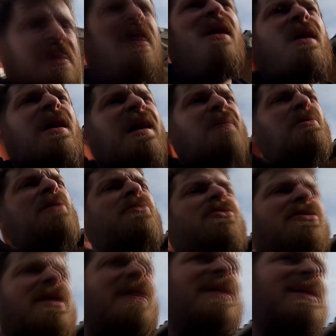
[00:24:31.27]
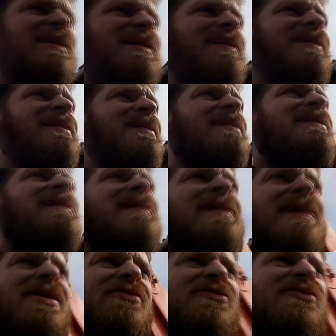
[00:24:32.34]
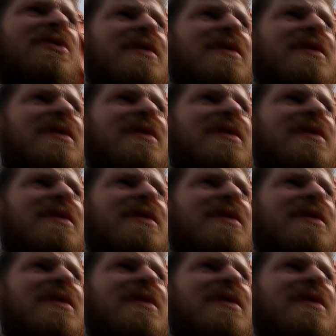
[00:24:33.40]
Yeah, I'm happy with that. I've just